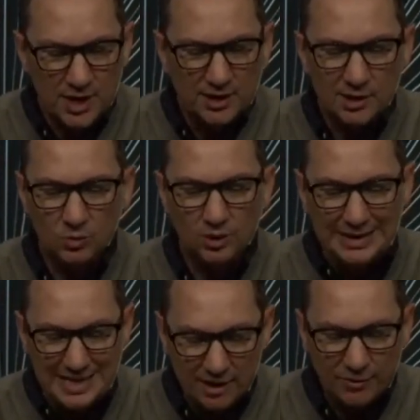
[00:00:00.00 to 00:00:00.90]
that will
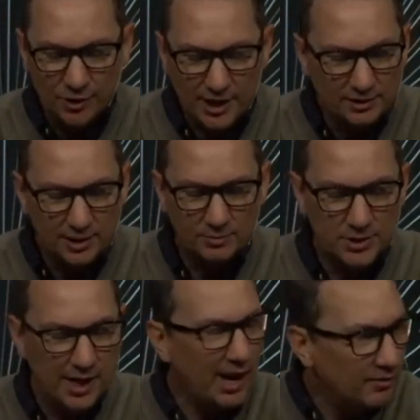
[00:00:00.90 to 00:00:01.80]
never get them
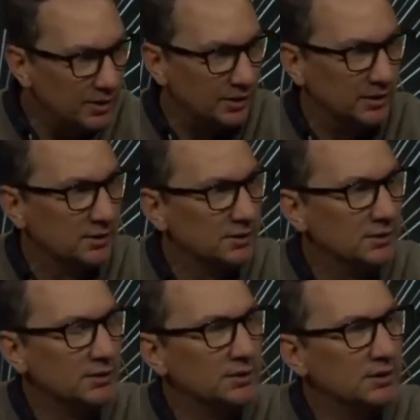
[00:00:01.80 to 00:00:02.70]
to heaven.
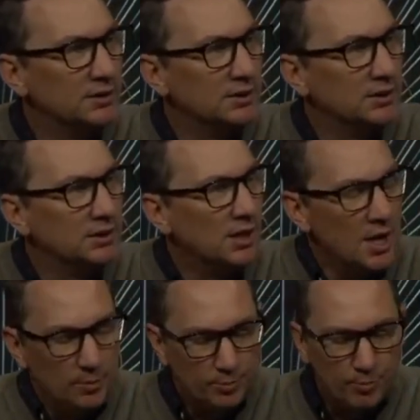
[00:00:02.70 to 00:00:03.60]

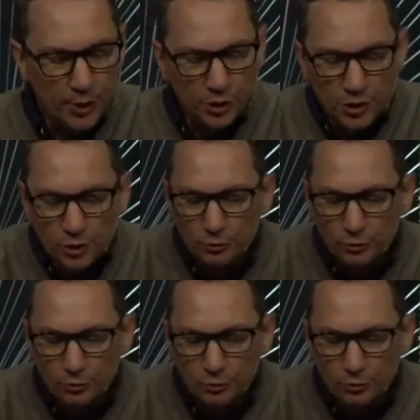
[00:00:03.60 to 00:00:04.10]
But a new